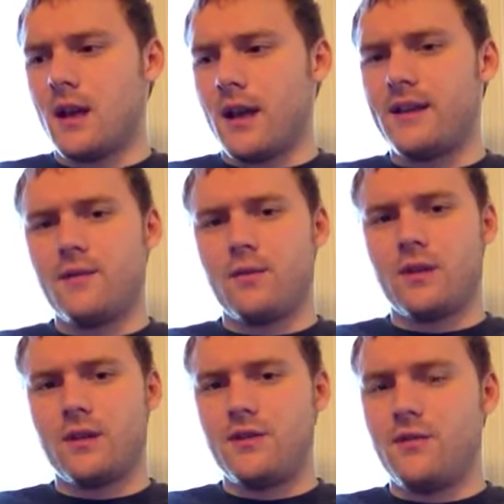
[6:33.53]
I didn't
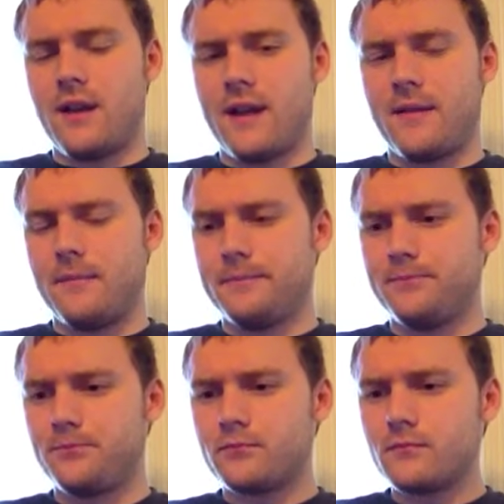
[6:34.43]
want to do that,
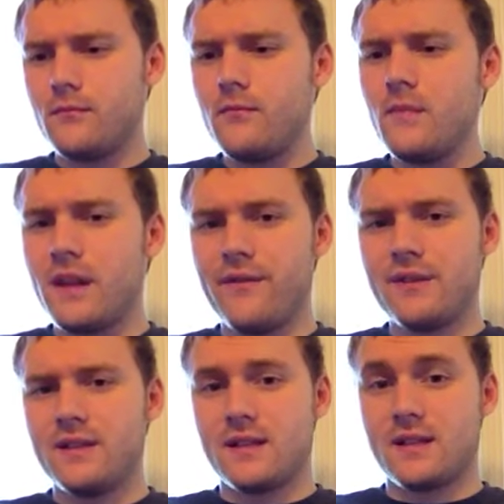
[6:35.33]

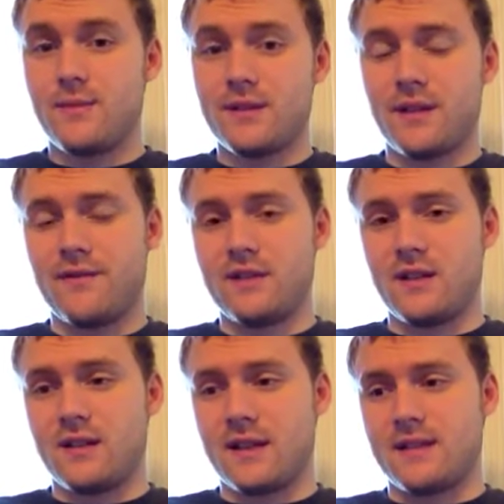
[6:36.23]
especially if it's
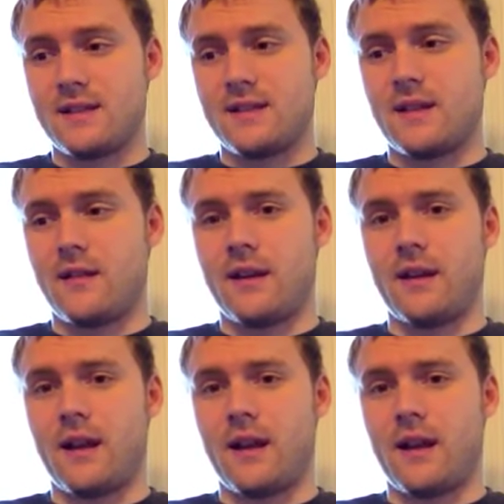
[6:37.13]
unnecessary,